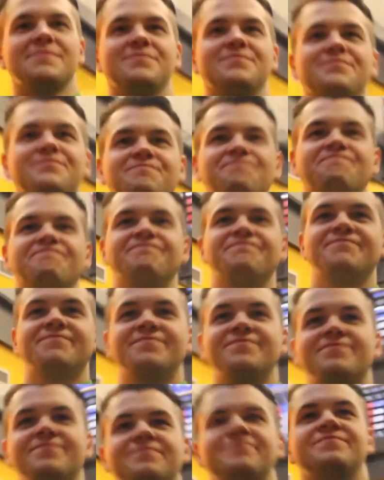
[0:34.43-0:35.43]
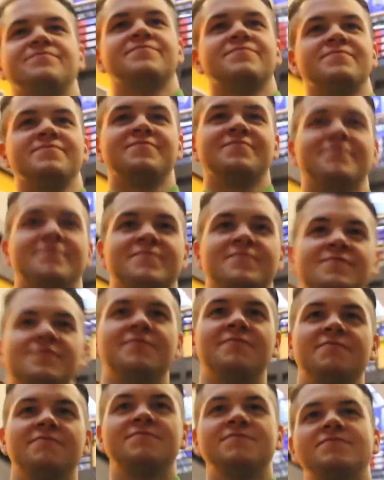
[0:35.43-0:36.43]
I can show you the salaries,
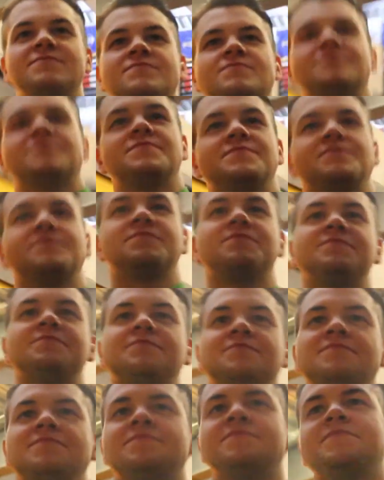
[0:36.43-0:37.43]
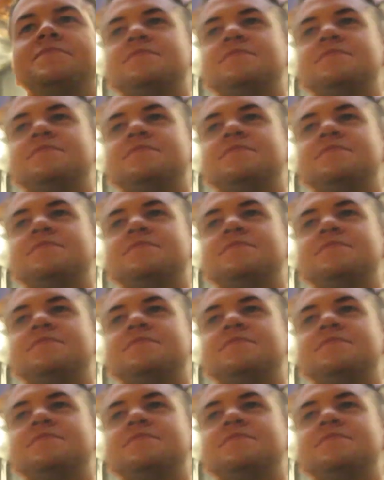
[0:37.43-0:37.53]
hiring trends,